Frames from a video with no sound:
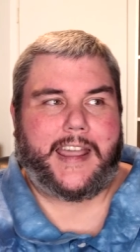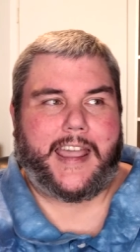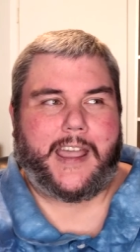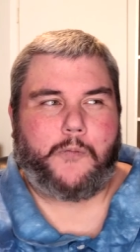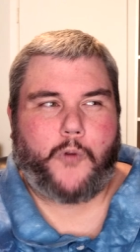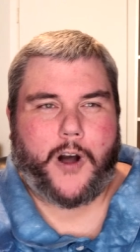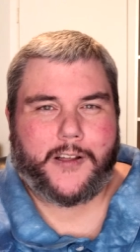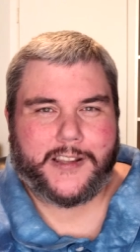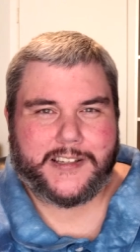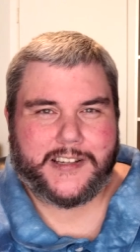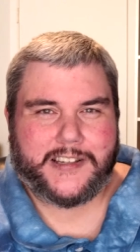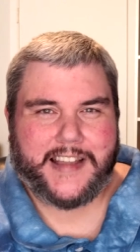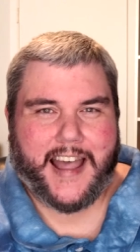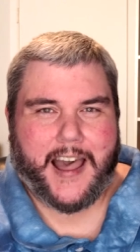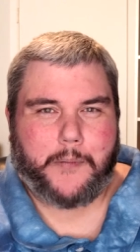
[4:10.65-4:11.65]
And while this
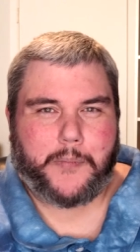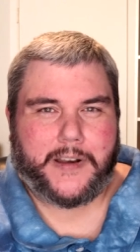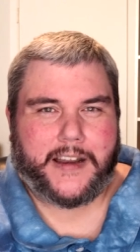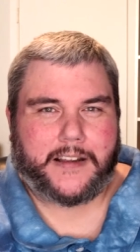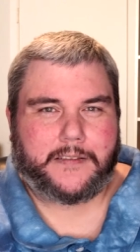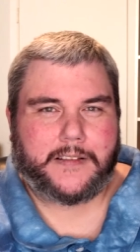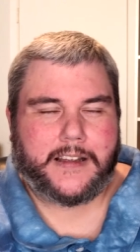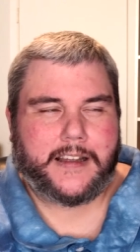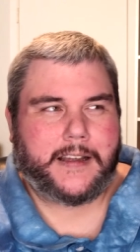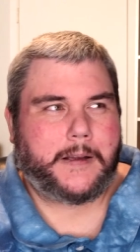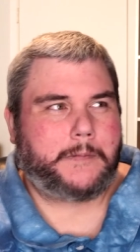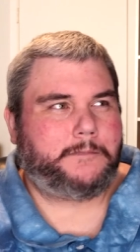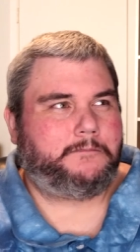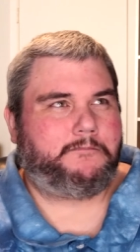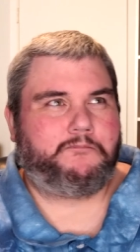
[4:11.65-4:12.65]
is happening,
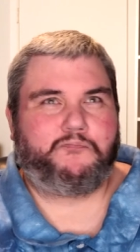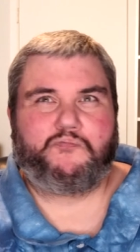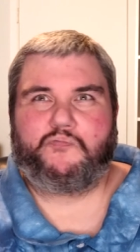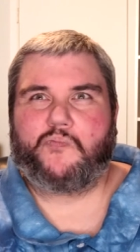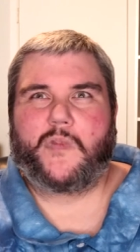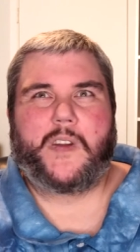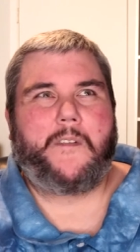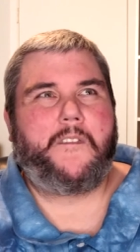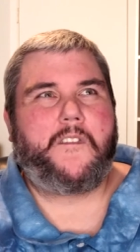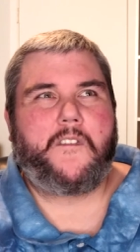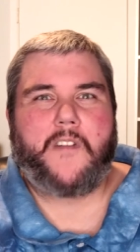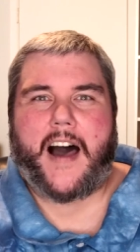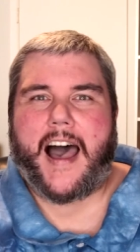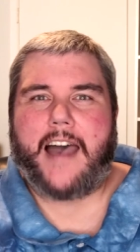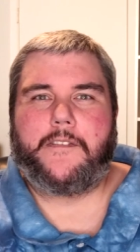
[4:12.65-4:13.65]

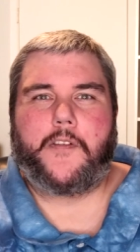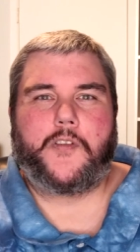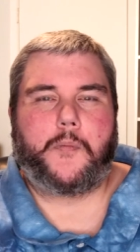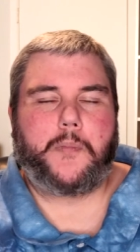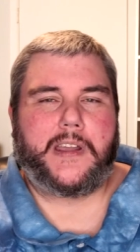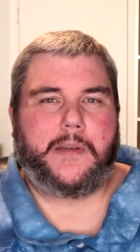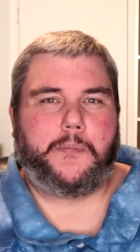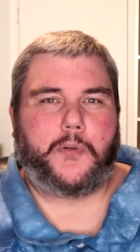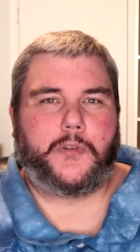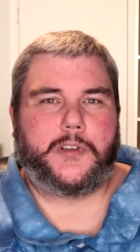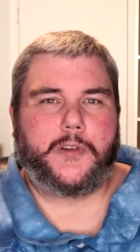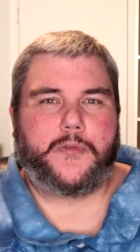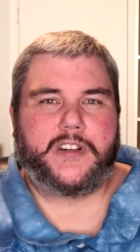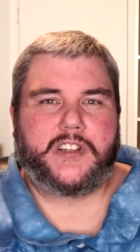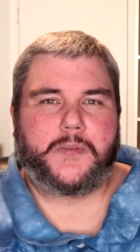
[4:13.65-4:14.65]
five of the people
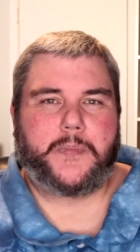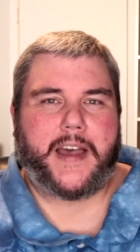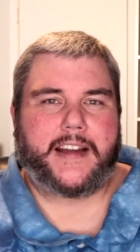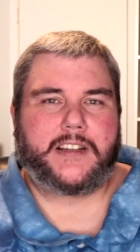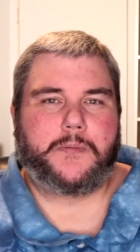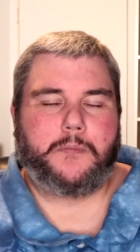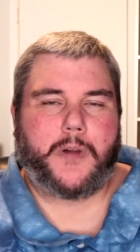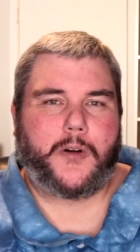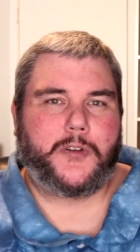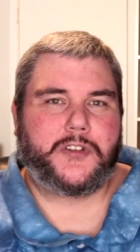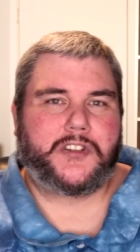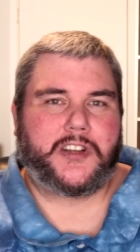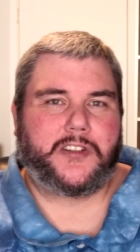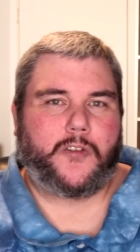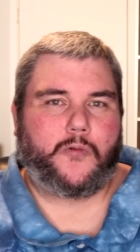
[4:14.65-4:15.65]
you respect
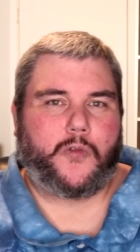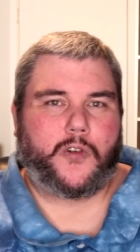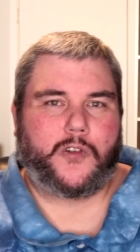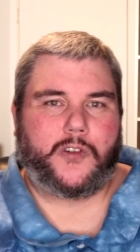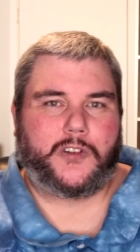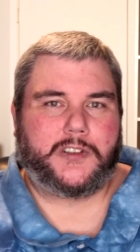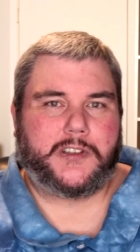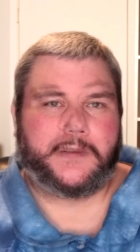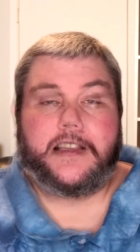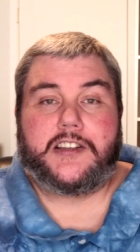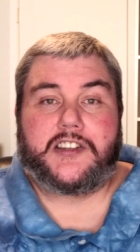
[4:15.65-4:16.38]
most in the world